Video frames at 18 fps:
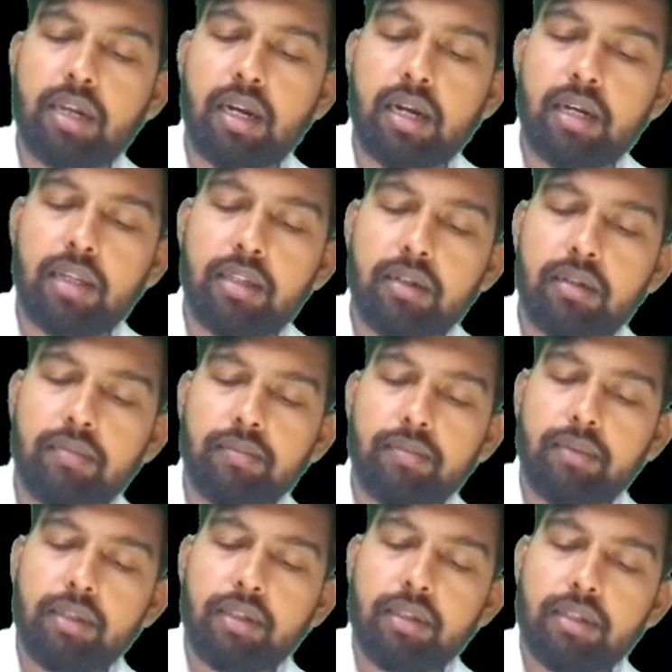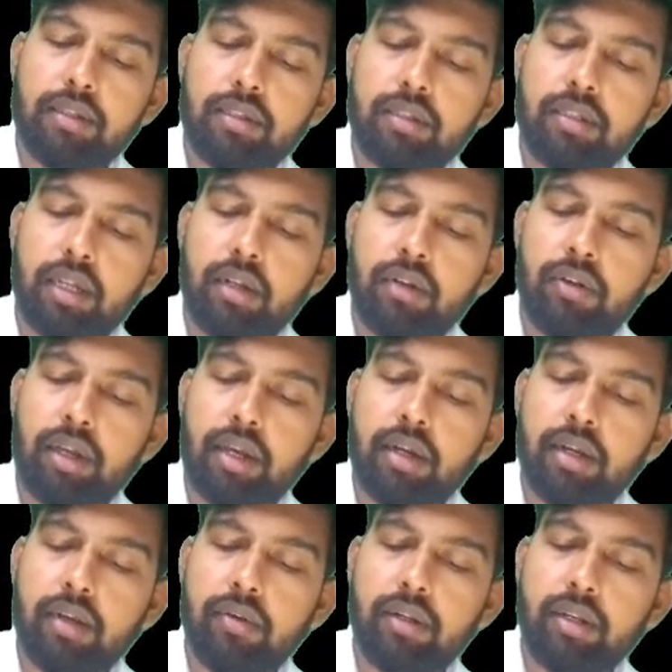at the cellular
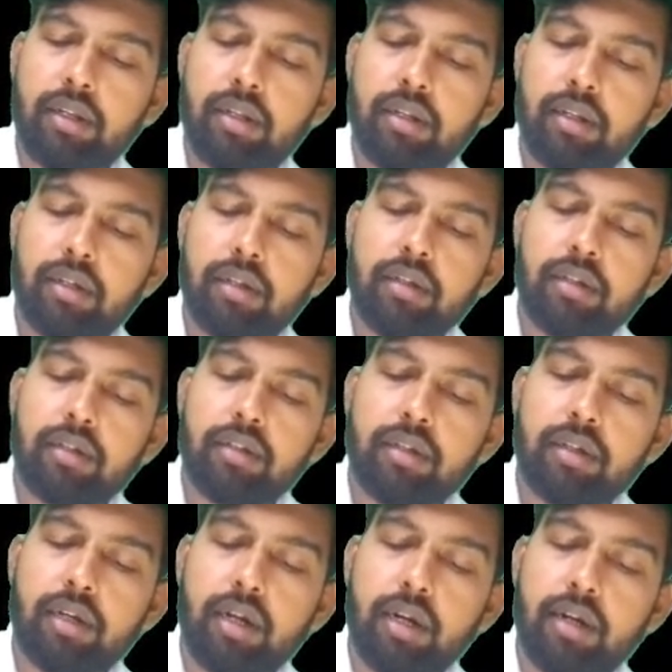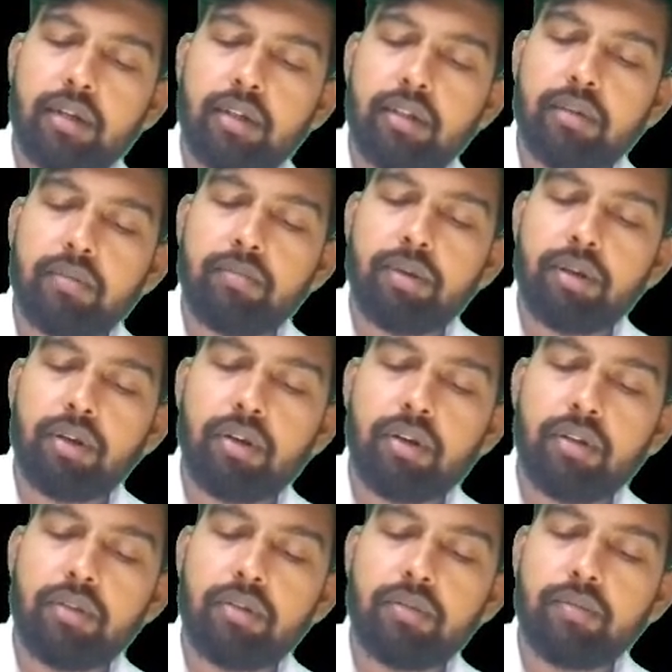level,
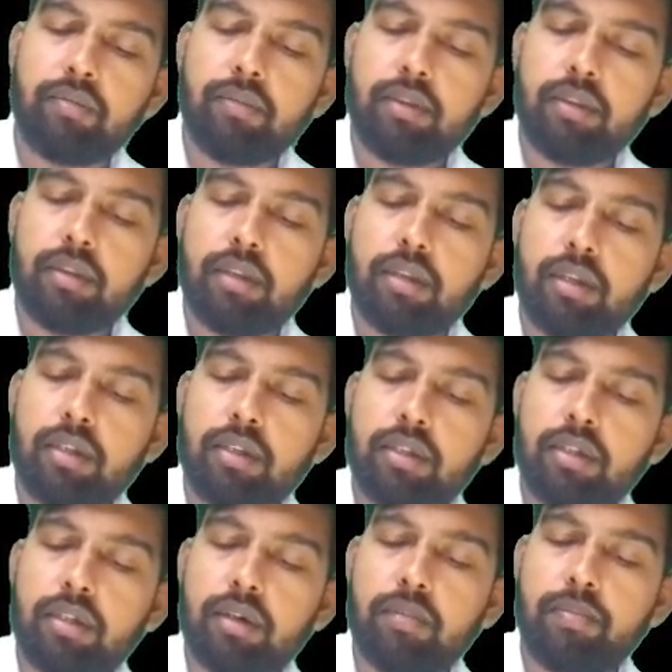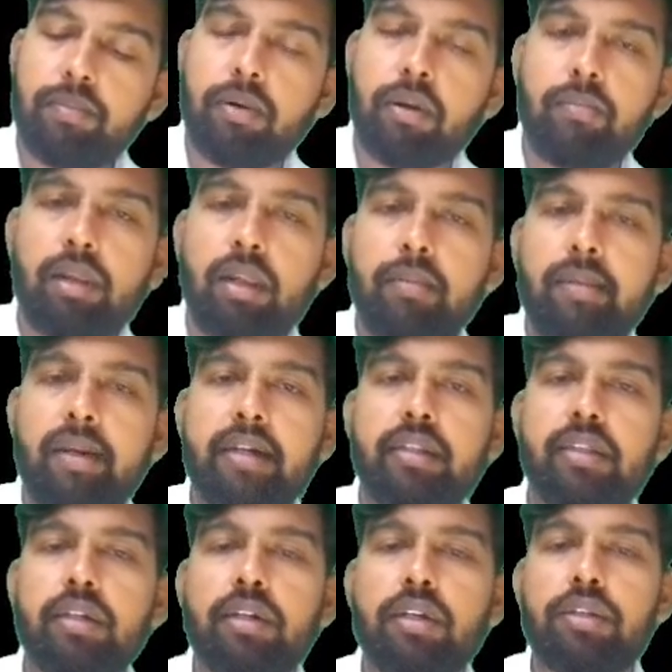because there is a problem at
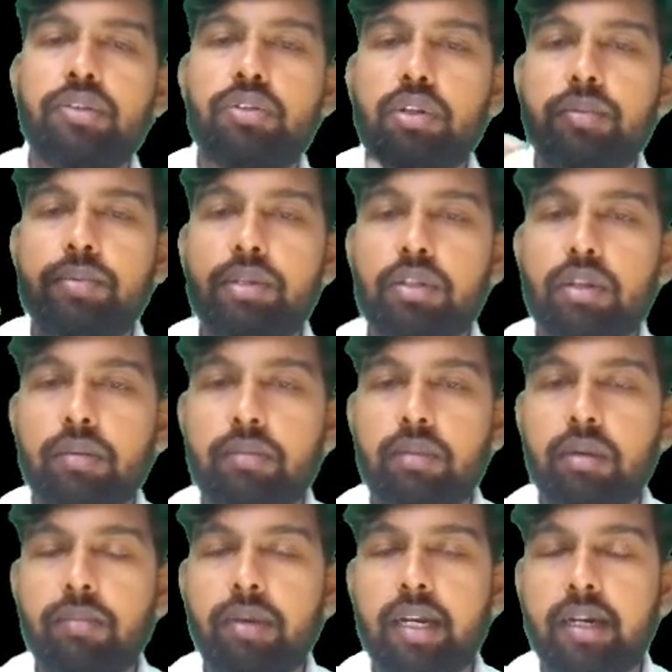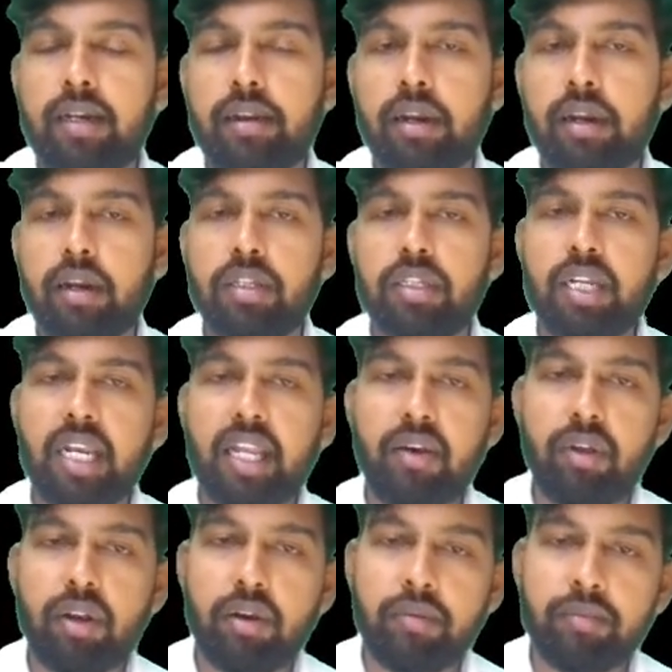the distribution of the blood at the
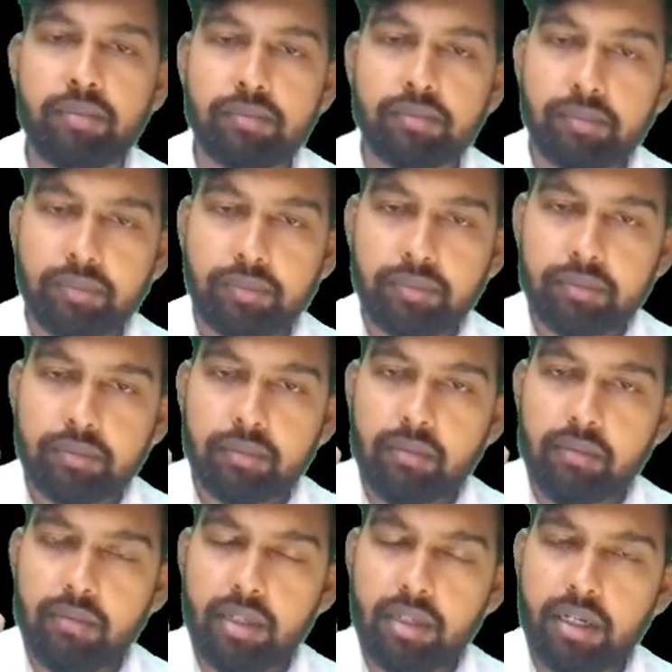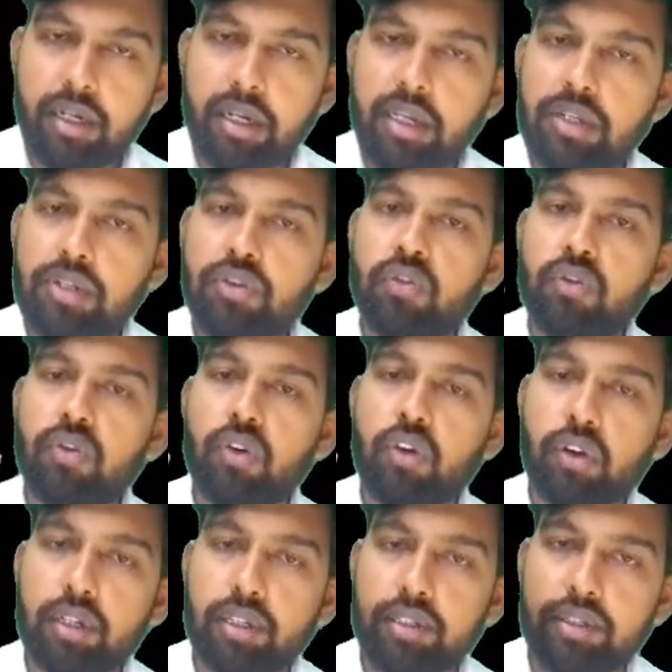level of tissue
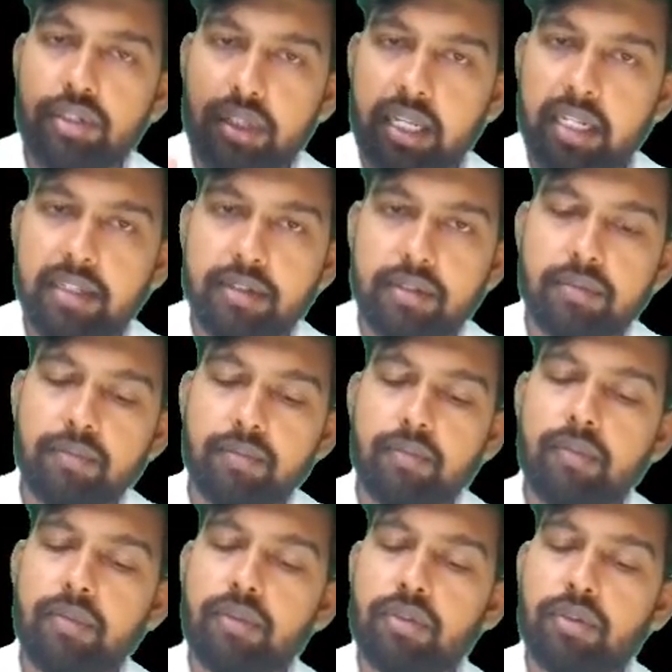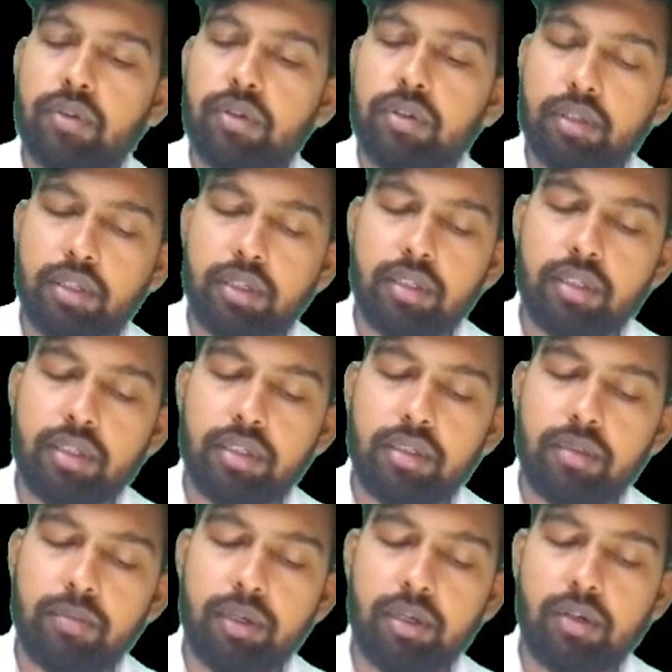or cells. So this is
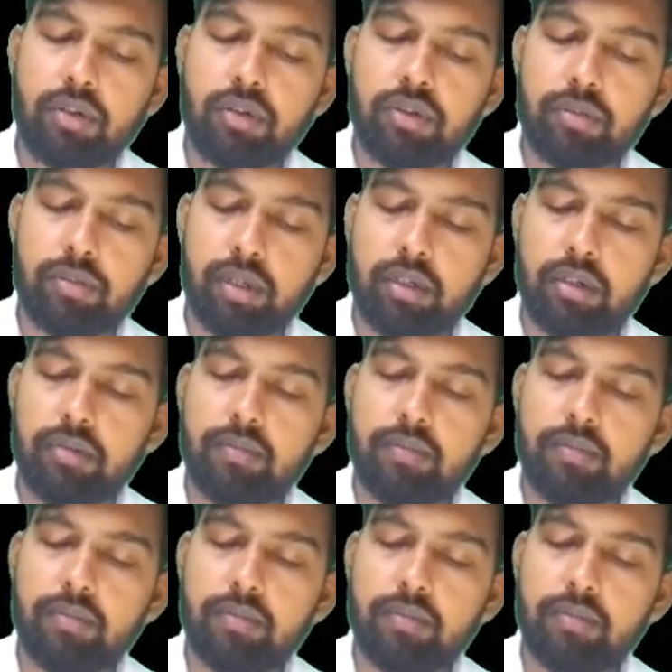because of the